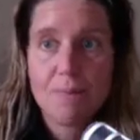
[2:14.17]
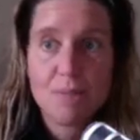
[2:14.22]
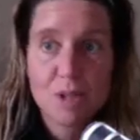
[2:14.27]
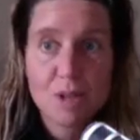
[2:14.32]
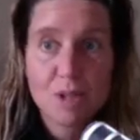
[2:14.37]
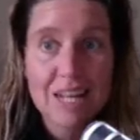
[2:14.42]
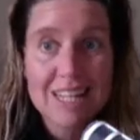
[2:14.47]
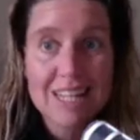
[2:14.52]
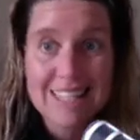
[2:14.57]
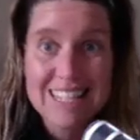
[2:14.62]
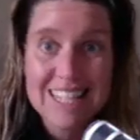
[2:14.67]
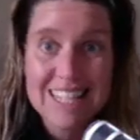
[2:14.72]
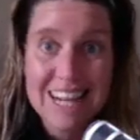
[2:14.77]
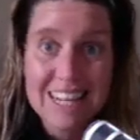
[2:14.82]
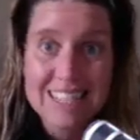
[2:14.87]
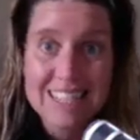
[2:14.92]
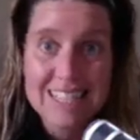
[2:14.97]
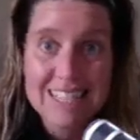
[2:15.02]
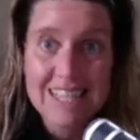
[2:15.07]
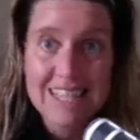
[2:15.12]
So that's the
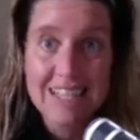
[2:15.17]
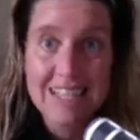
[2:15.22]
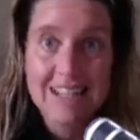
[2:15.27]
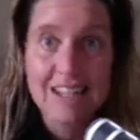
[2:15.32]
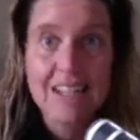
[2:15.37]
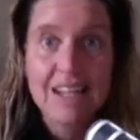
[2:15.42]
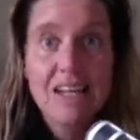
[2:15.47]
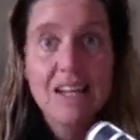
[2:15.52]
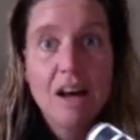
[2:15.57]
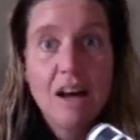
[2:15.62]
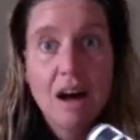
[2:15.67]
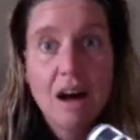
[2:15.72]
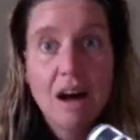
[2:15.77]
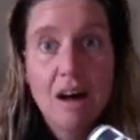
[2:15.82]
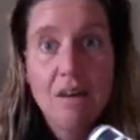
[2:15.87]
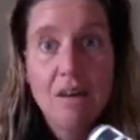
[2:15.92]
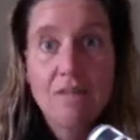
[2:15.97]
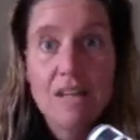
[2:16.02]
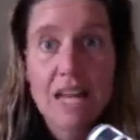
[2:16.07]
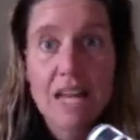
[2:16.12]
idea
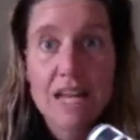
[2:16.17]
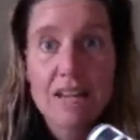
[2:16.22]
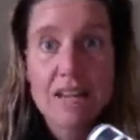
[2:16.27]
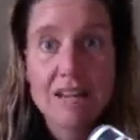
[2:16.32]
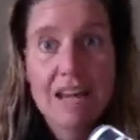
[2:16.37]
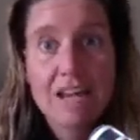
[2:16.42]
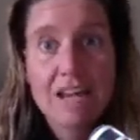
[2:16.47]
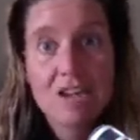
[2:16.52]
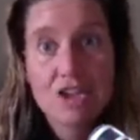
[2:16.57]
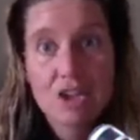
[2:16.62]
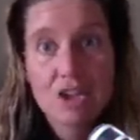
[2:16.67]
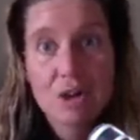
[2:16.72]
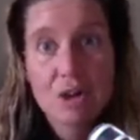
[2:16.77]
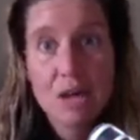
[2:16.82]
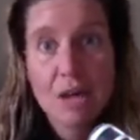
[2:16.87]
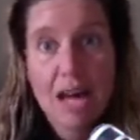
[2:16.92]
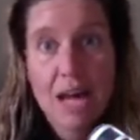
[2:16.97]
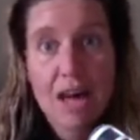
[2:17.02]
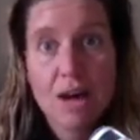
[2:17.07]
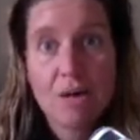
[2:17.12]
of getting that
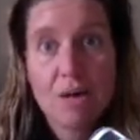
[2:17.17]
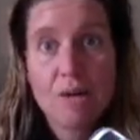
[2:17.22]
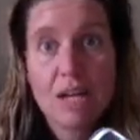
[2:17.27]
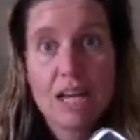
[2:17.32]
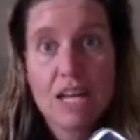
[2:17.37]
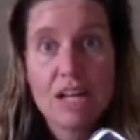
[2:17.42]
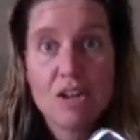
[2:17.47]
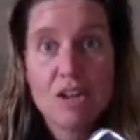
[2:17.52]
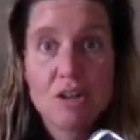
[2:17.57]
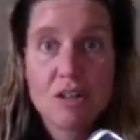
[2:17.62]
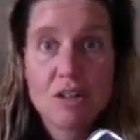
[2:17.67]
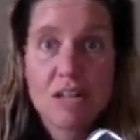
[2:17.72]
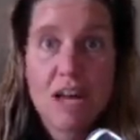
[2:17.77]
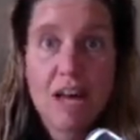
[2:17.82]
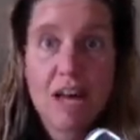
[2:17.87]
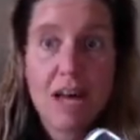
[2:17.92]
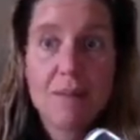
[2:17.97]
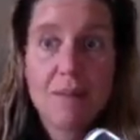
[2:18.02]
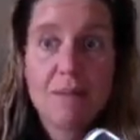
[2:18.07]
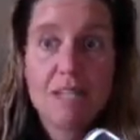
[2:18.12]
stroke count and your
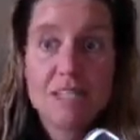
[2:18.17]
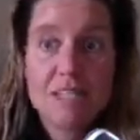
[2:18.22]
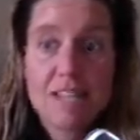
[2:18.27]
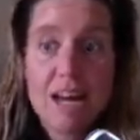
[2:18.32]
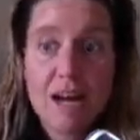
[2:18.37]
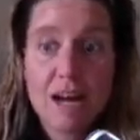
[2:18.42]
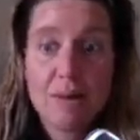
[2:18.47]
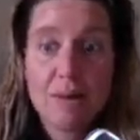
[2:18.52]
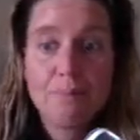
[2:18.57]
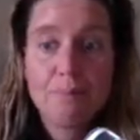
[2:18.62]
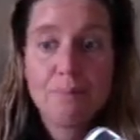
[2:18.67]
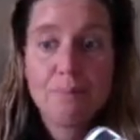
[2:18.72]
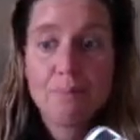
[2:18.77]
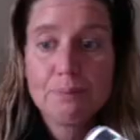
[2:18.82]
time down.